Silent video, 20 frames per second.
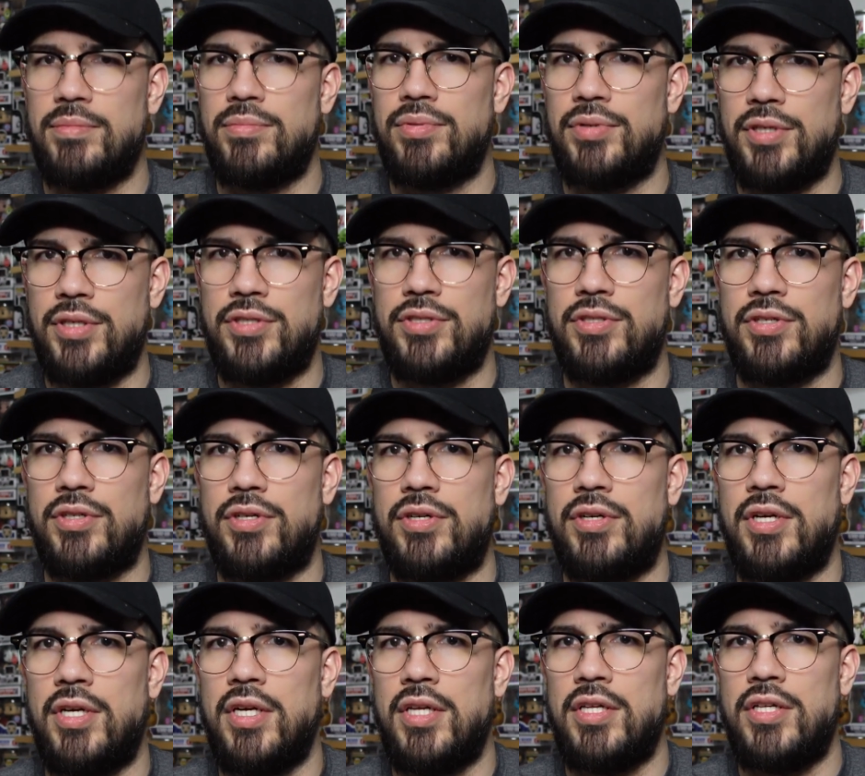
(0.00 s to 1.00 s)
Pretty
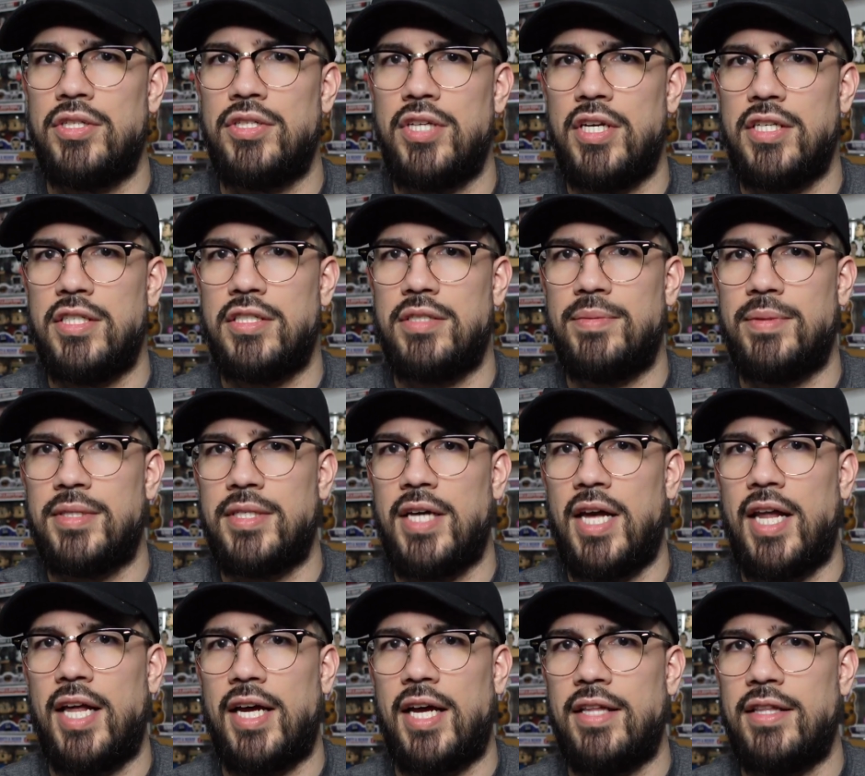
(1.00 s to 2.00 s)
sure chase is
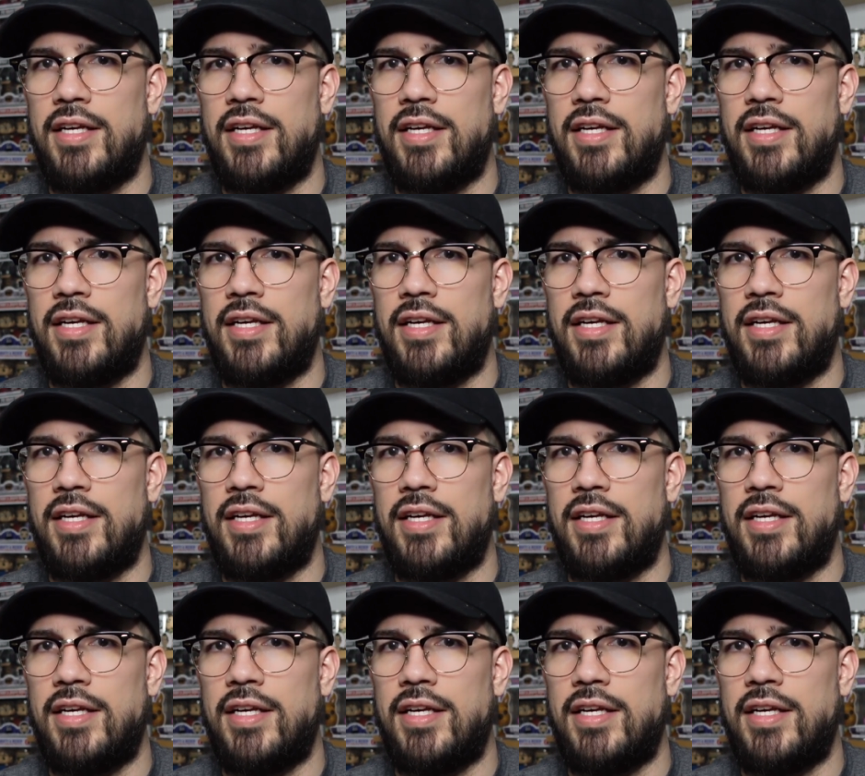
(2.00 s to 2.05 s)
metallic.